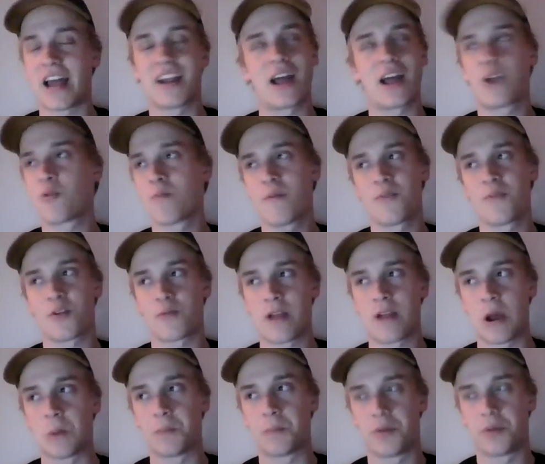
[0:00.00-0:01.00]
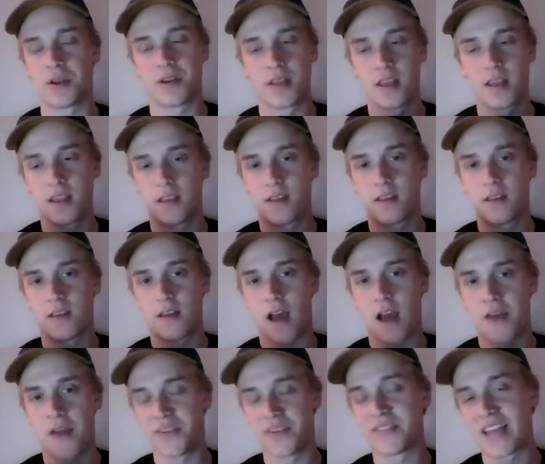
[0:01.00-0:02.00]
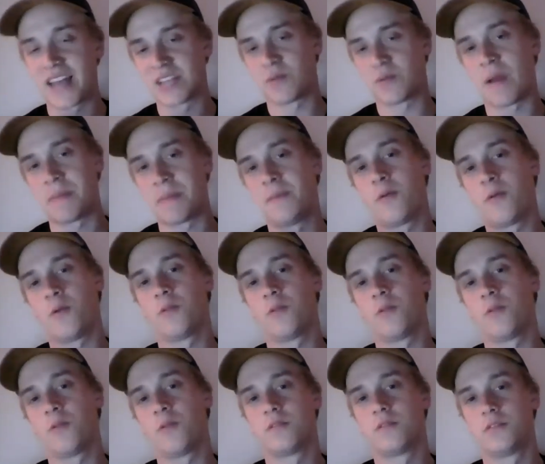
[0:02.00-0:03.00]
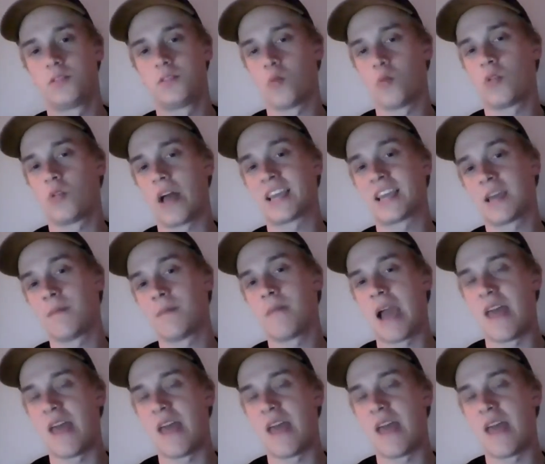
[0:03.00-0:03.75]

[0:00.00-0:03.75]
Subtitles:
don't remember the route, but I think that's why people don't like him.